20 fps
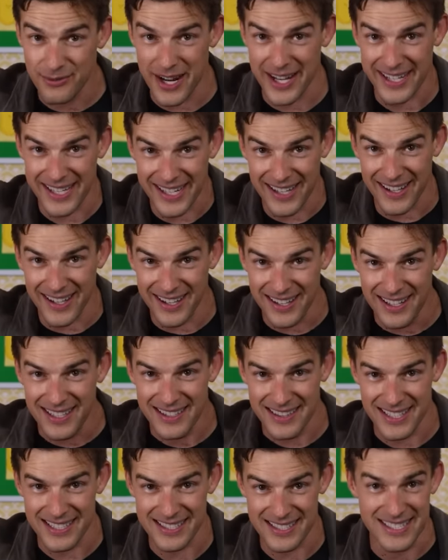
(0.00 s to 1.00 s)
right here,
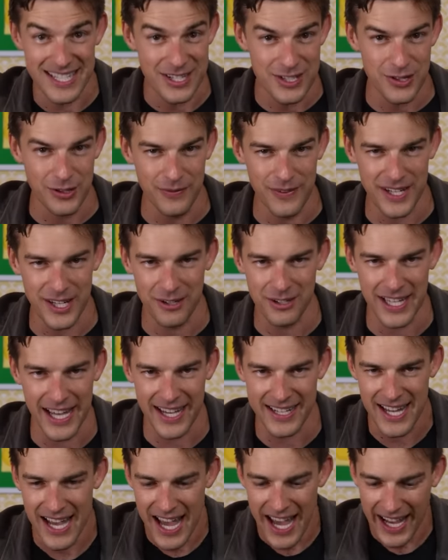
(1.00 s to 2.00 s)
this digital video
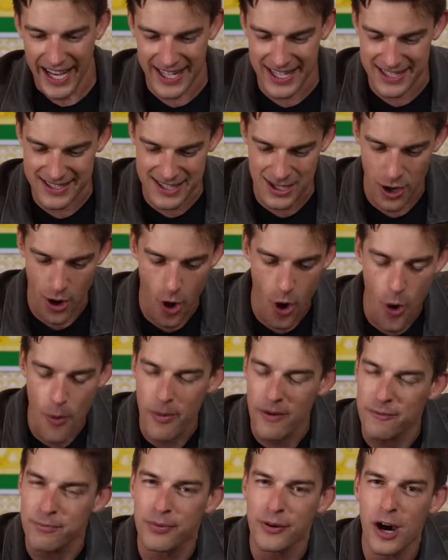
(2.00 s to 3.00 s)
land, it is the
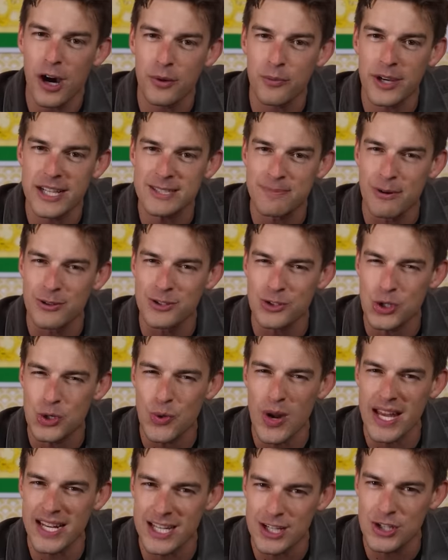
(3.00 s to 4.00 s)
home of Broadway's most
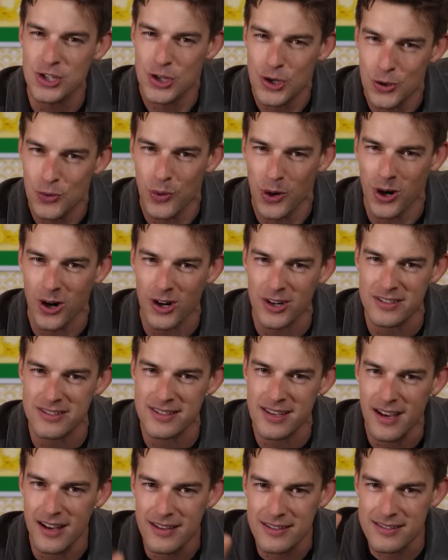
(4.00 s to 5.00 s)
dreaded two
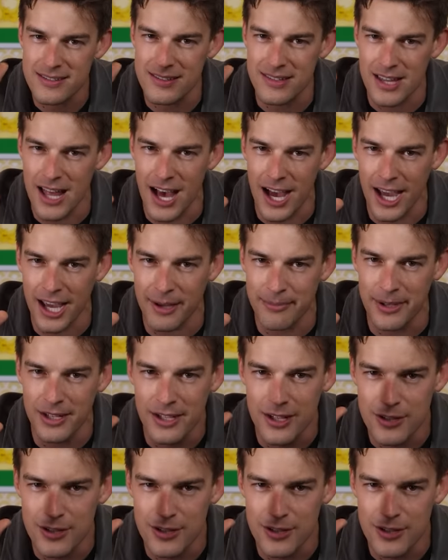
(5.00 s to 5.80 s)
words, slime